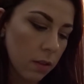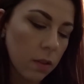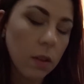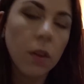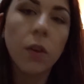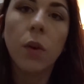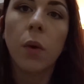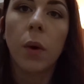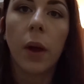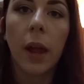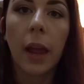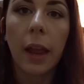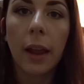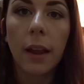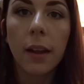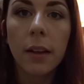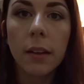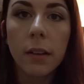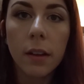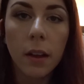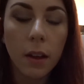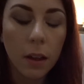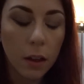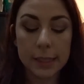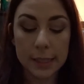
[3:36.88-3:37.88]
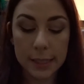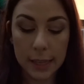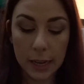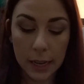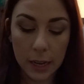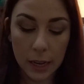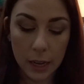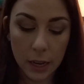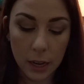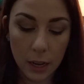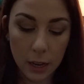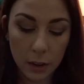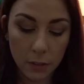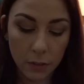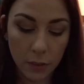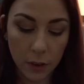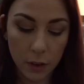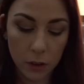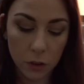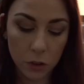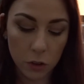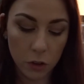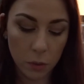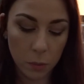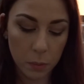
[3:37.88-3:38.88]
Annoying. Let's see if I
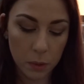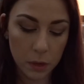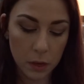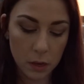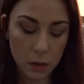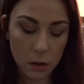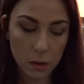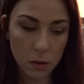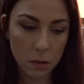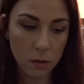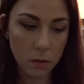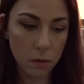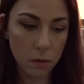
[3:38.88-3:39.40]
can sharpen it.